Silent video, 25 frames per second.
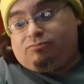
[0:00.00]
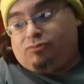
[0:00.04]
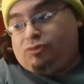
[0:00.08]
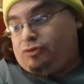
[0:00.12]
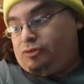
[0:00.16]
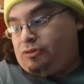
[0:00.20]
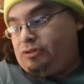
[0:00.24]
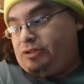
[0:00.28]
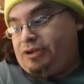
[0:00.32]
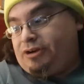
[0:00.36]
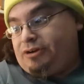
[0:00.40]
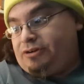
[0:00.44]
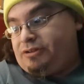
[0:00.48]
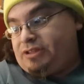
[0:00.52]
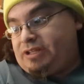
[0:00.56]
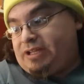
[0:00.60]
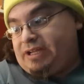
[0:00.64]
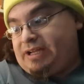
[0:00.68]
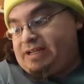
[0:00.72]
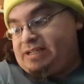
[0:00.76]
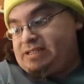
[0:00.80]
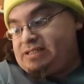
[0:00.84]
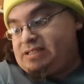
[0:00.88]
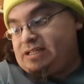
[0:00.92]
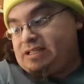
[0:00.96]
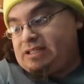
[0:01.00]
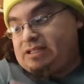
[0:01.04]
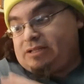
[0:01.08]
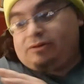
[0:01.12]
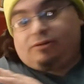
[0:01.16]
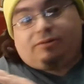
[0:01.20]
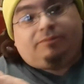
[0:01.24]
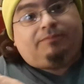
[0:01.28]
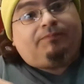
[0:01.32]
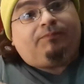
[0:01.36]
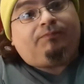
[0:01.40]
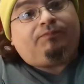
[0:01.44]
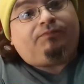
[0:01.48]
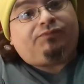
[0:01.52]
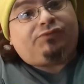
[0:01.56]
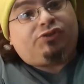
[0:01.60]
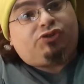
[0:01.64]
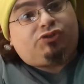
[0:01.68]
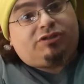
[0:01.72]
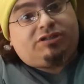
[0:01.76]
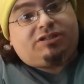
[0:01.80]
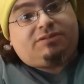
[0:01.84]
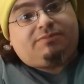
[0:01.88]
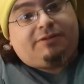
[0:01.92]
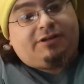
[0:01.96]
Only other thing is that the
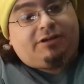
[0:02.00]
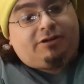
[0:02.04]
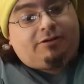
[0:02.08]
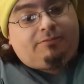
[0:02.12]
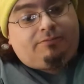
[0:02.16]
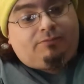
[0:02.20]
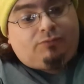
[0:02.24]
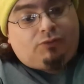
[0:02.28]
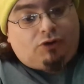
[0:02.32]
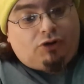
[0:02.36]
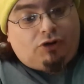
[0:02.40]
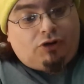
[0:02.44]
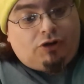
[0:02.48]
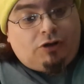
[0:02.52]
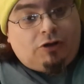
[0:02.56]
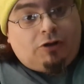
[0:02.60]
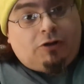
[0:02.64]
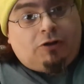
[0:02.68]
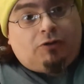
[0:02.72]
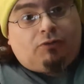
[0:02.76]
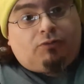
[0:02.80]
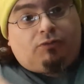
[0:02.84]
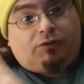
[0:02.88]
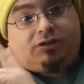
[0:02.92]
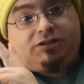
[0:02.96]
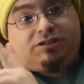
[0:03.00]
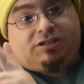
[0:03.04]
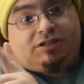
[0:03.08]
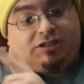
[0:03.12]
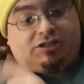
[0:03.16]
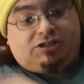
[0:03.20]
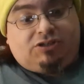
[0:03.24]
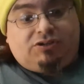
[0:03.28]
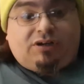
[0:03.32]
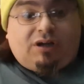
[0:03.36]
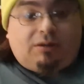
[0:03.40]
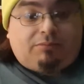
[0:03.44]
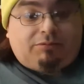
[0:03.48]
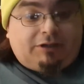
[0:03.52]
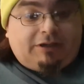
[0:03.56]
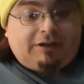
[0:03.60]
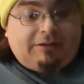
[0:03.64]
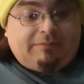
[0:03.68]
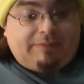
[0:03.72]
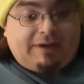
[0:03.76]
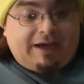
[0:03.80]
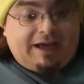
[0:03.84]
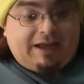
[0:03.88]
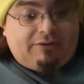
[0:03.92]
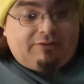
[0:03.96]
transmitter runs on 2 AA
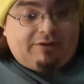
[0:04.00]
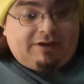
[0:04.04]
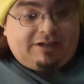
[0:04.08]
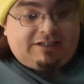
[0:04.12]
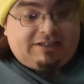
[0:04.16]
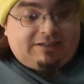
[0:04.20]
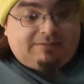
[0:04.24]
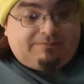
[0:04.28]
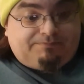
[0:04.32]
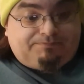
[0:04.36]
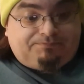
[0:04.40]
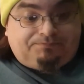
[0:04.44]
batteries,